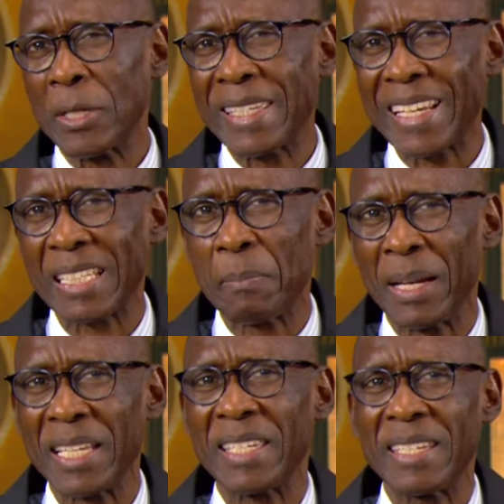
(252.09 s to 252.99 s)
6
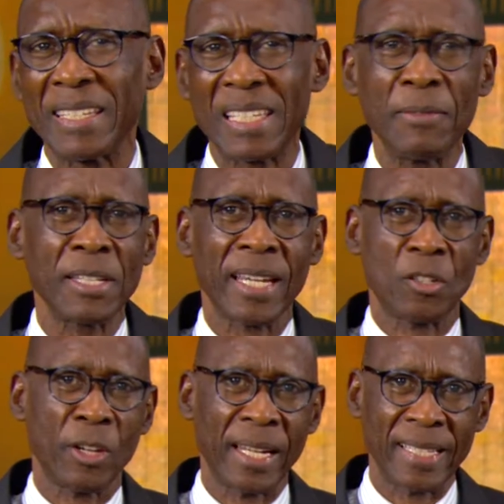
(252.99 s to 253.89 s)
Palestinian civil
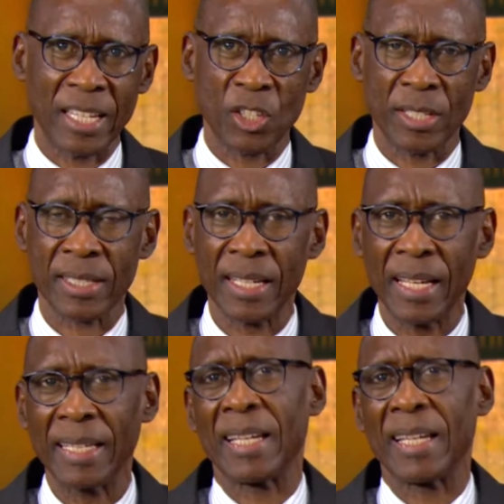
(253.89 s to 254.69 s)
society organizations